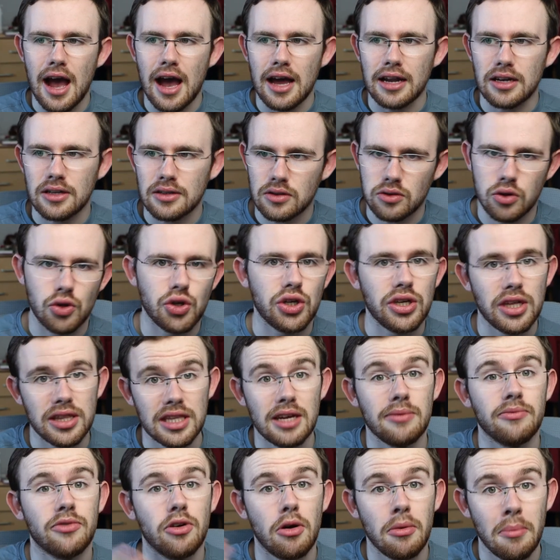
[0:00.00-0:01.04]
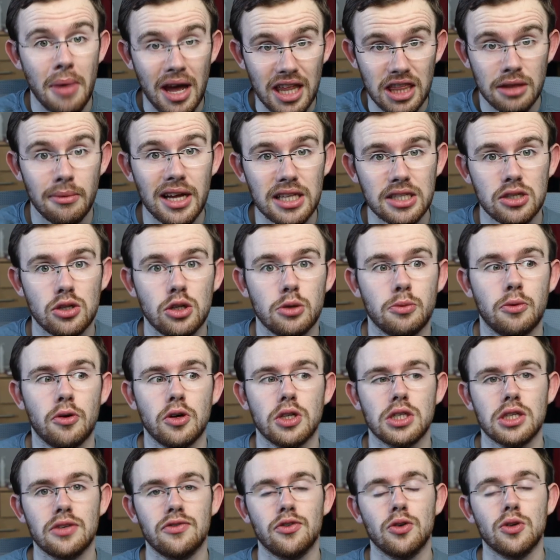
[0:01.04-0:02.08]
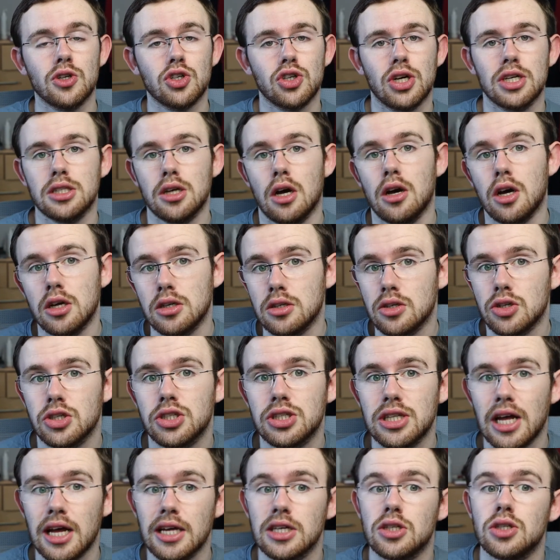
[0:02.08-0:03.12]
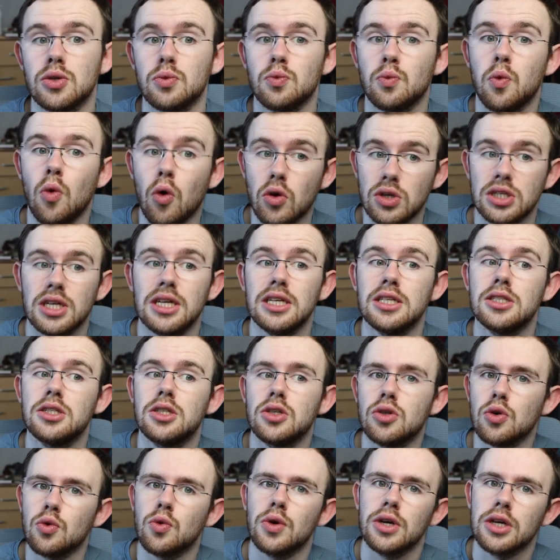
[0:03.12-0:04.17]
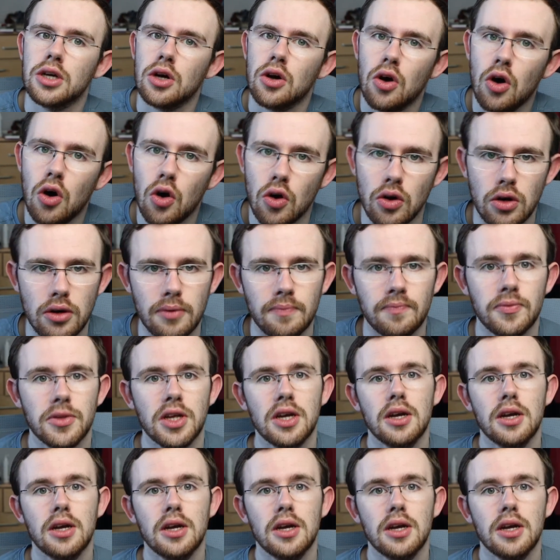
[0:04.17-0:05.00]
and looking at them from a mathematical point of view and trying to understand what is going on.